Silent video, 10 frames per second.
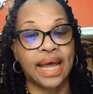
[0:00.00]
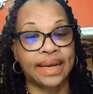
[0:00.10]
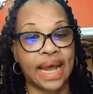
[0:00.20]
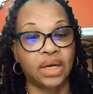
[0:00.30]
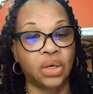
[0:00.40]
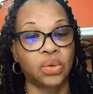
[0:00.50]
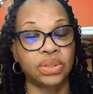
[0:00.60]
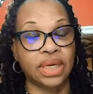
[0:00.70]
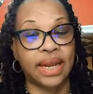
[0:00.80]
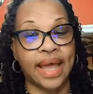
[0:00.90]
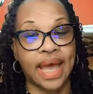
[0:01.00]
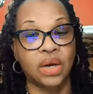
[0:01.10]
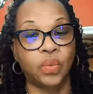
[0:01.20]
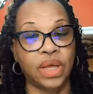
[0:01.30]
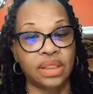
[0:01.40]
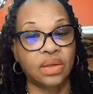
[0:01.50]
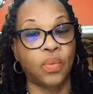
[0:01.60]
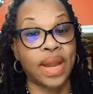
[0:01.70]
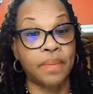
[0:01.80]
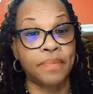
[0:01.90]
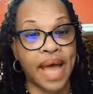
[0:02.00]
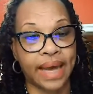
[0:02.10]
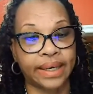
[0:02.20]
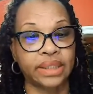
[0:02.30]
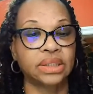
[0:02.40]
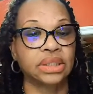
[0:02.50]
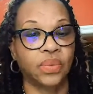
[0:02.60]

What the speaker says: And that goes in hand with the wedding package.